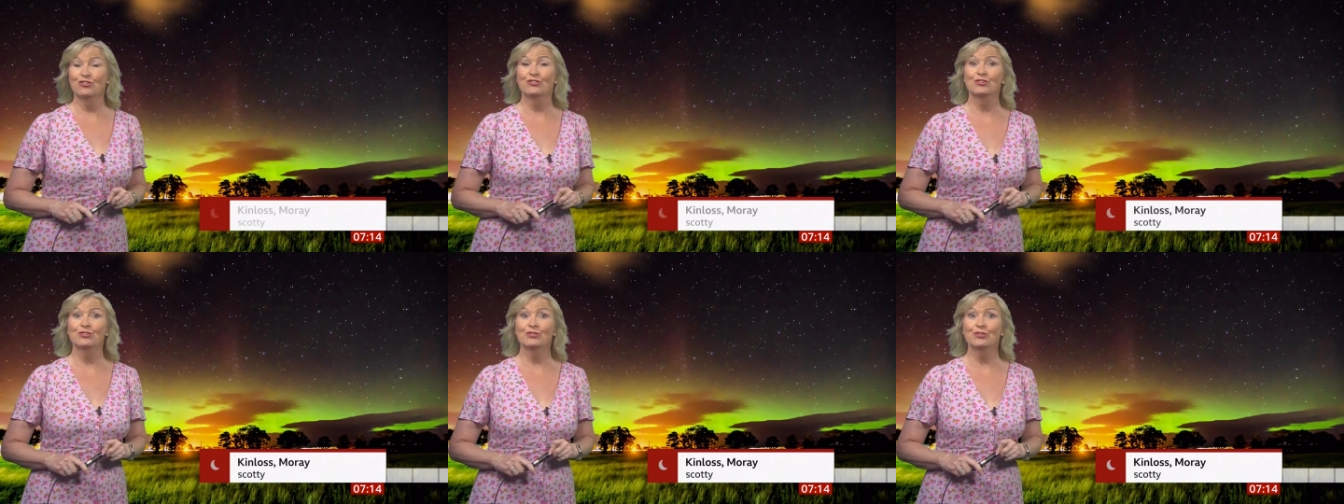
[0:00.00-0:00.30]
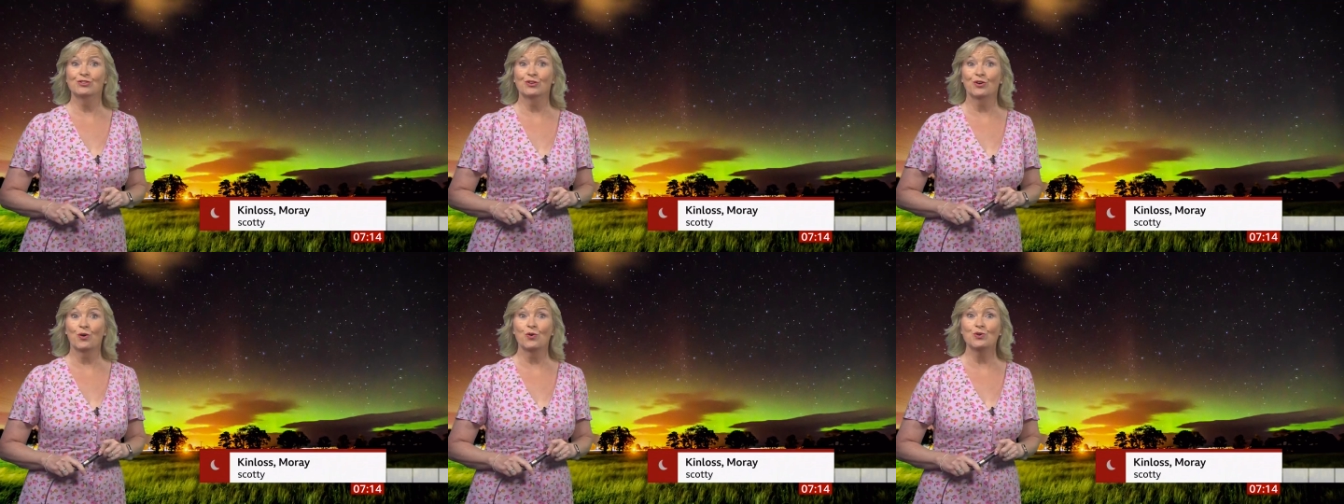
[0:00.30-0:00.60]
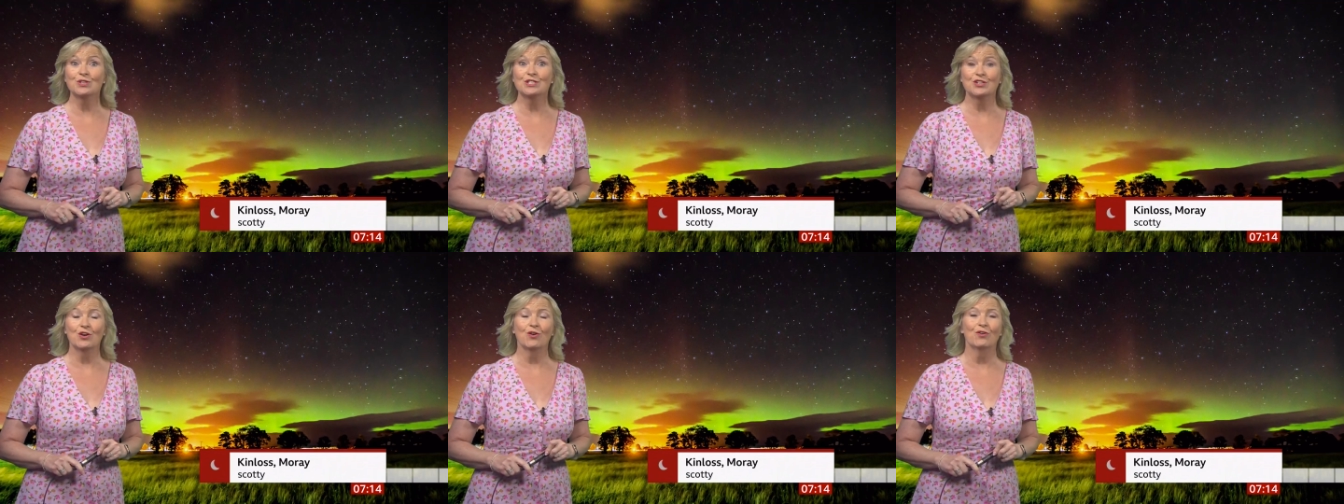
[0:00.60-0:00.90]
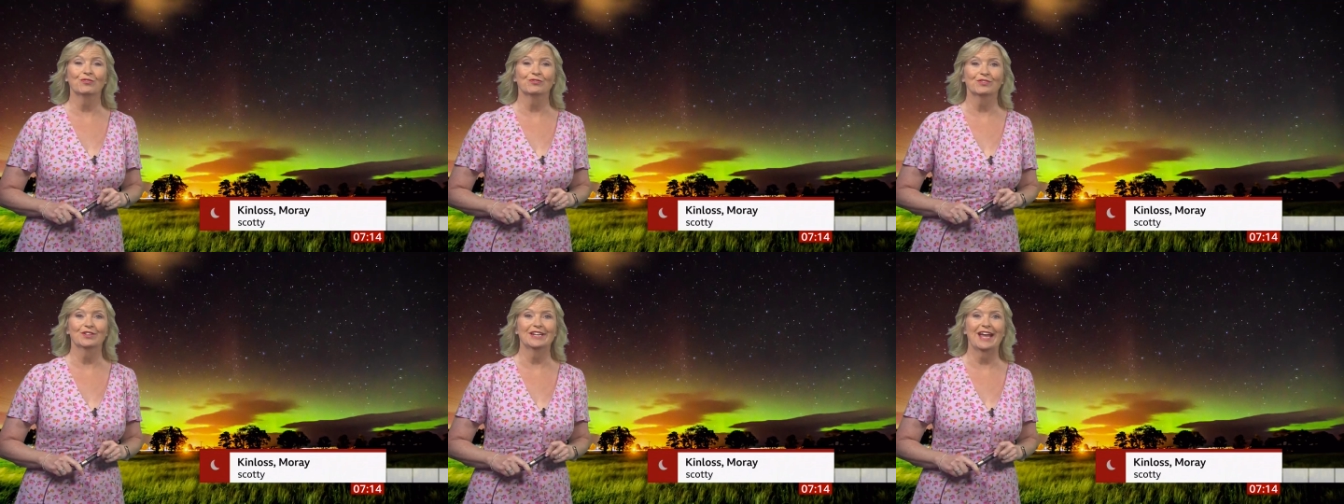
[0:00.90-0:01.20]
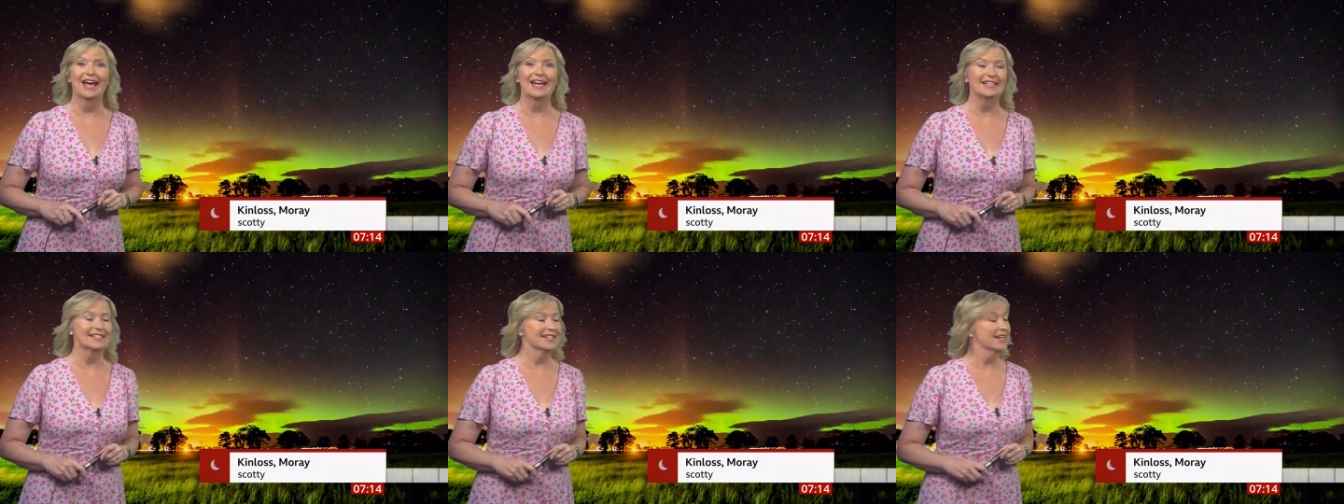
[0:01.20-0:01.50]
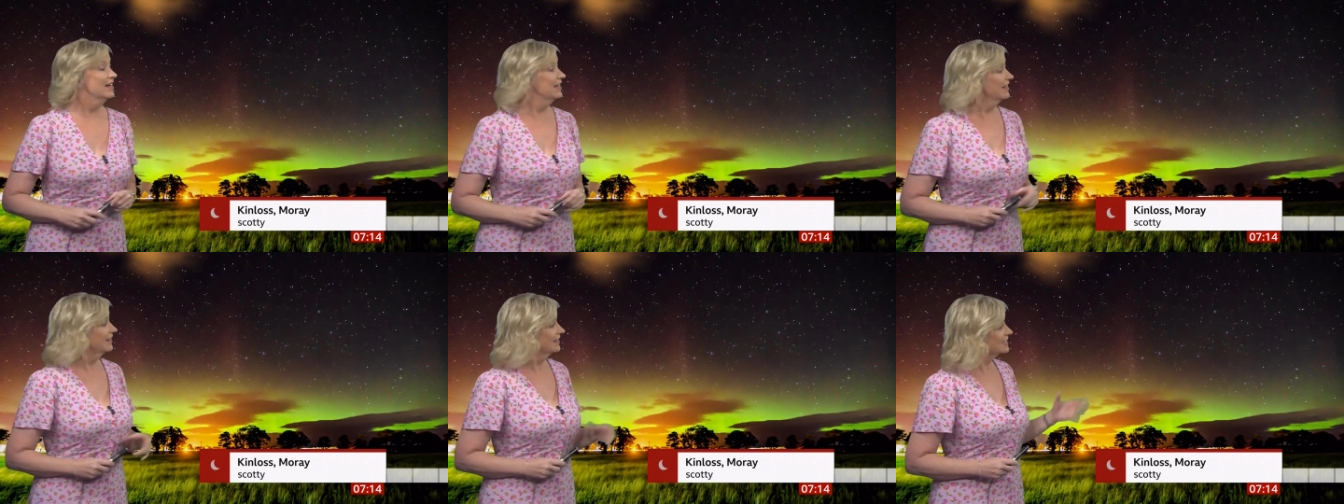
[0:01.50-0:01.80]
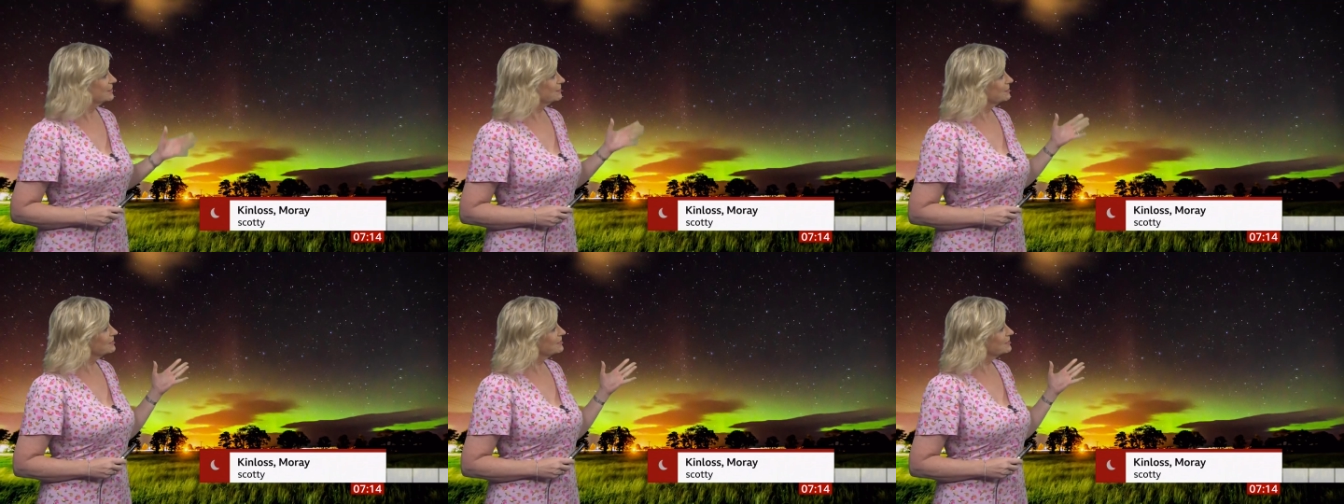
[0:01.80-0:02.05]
through the course of the night. This